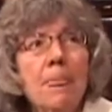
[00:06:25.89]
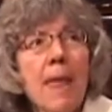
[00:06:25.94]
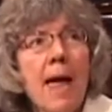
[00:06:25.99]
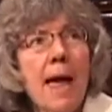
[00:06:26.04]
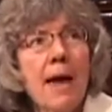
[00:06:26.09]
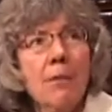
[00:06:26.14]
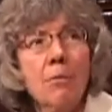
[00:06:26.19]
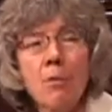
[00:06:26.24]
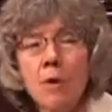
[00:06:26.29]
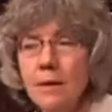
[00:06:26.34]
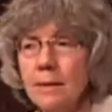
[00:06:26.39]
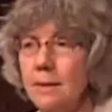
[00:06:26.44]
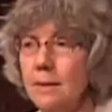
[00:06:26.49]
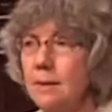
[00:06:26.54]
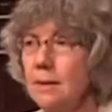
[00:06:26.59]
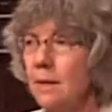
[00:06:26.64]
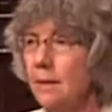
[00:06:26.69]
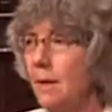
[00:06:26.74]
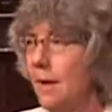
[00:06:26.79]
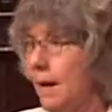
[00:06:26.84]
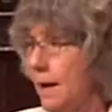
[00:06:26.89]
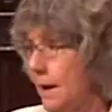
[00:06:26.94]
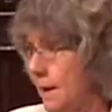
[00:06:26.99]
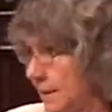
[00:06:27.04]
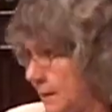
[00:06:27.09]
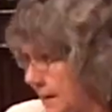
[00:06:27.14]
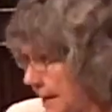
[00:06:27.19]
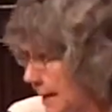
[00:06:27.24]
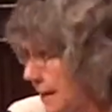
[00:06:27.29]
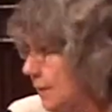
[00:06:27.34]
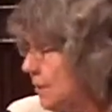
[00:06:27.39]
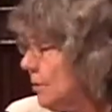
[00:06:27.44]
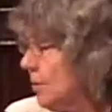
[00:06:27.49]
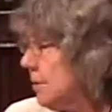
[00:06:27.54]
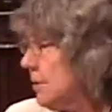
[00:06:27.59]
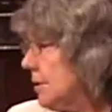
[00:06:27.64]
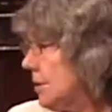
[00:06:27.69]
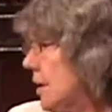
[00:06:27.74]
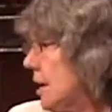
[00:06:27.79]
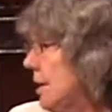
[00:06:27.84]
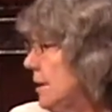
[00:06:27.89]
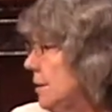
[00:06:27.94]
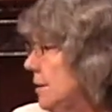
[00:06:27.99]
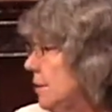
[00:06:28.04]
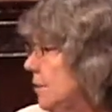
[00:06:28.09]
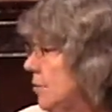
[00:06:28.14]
And once the young adults started to